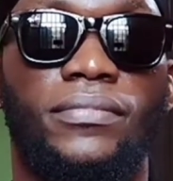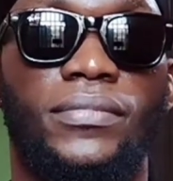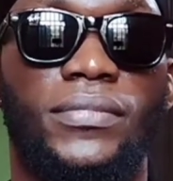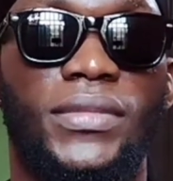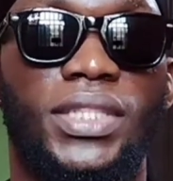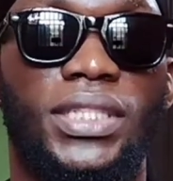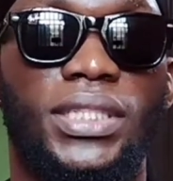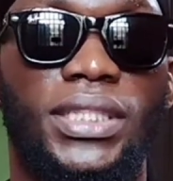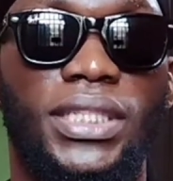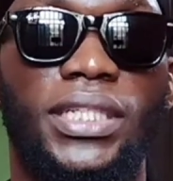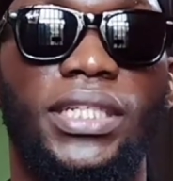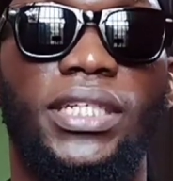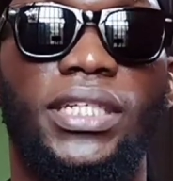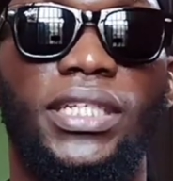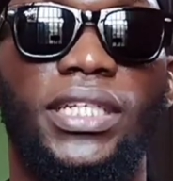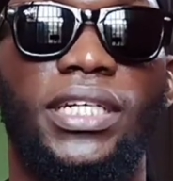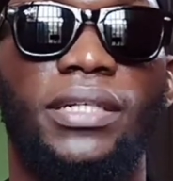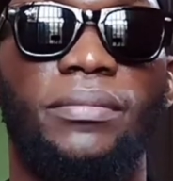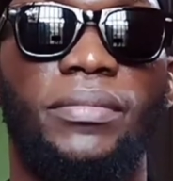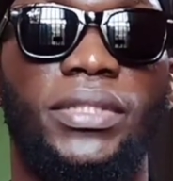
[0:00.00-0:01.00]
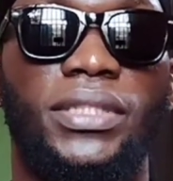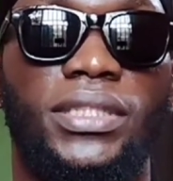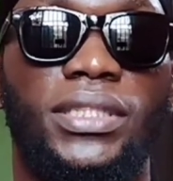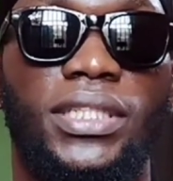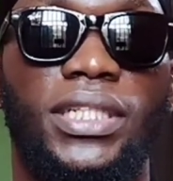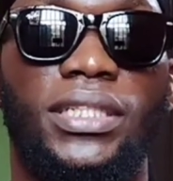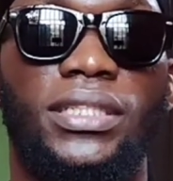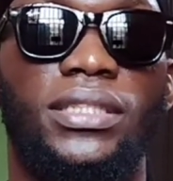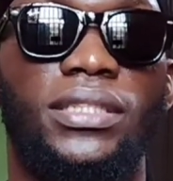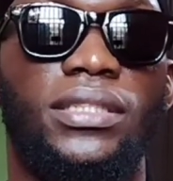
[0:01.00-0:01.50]
thinking habits
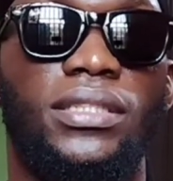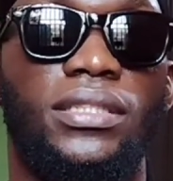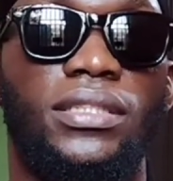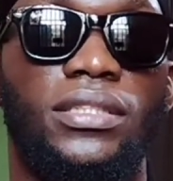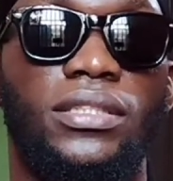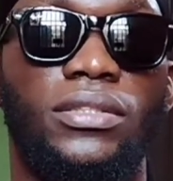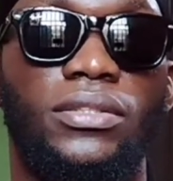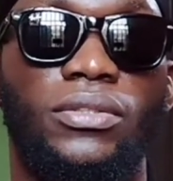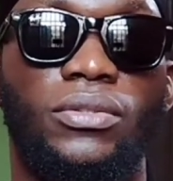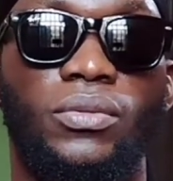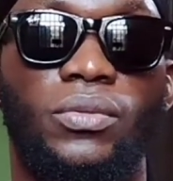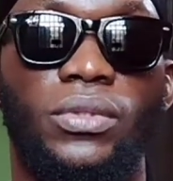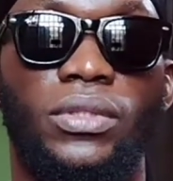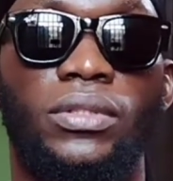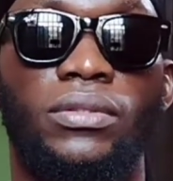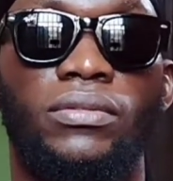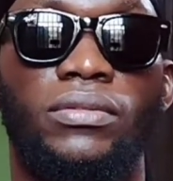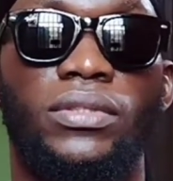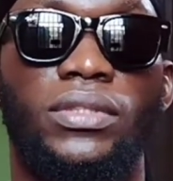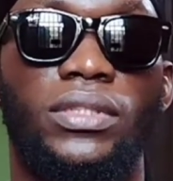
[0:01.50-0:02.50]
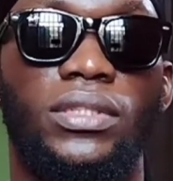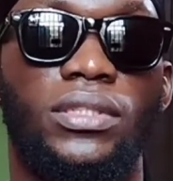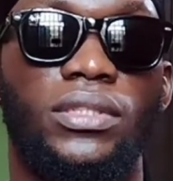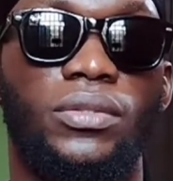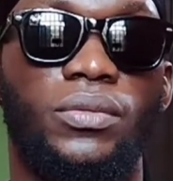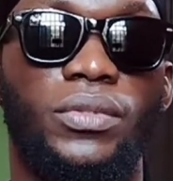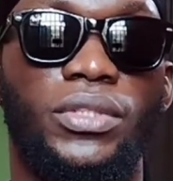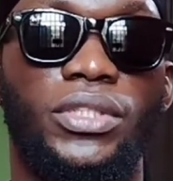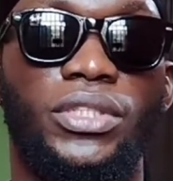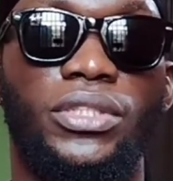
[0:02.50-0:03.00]
that the world,
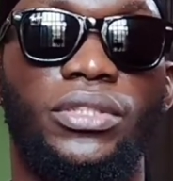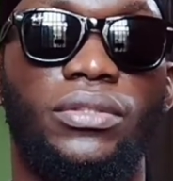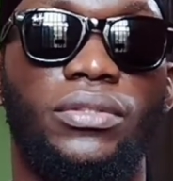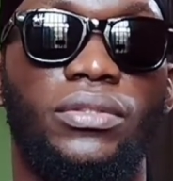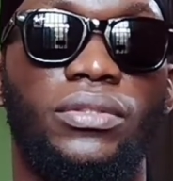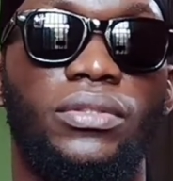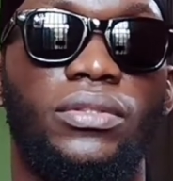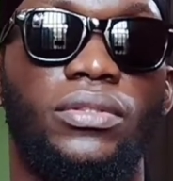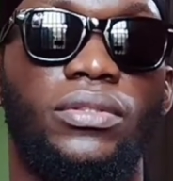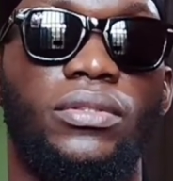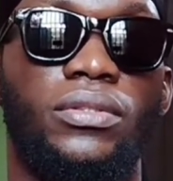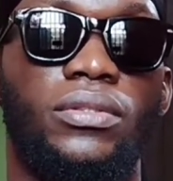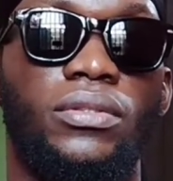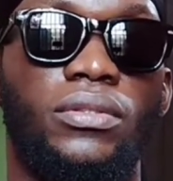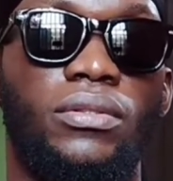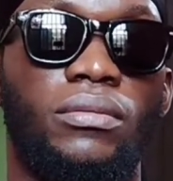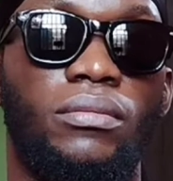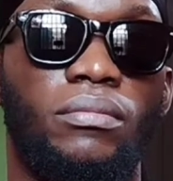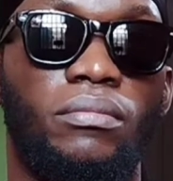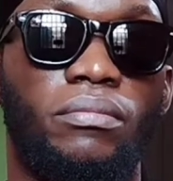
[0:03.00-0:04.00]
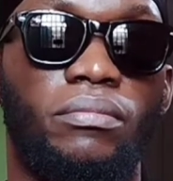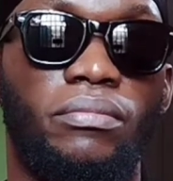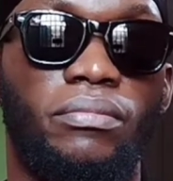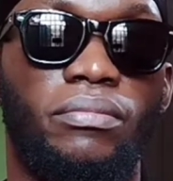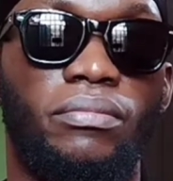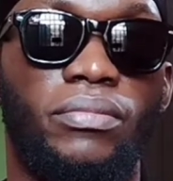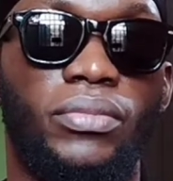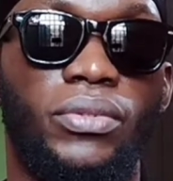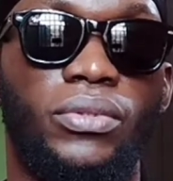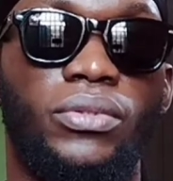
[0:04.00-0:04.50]
situations
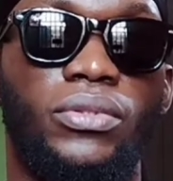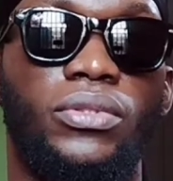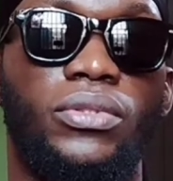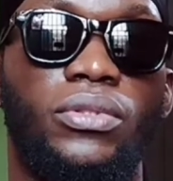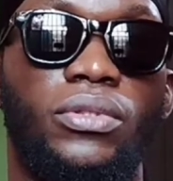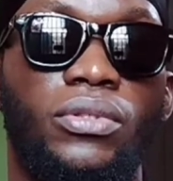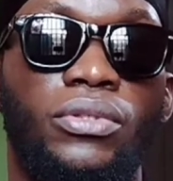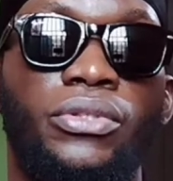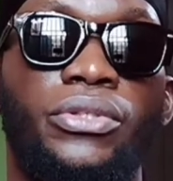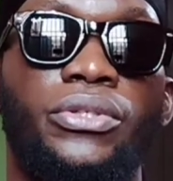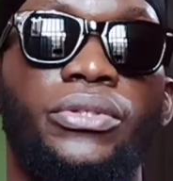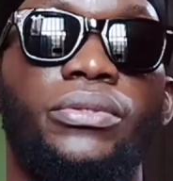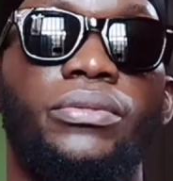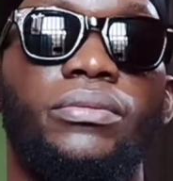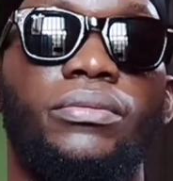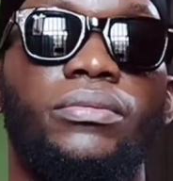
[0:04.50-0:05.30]
put on you.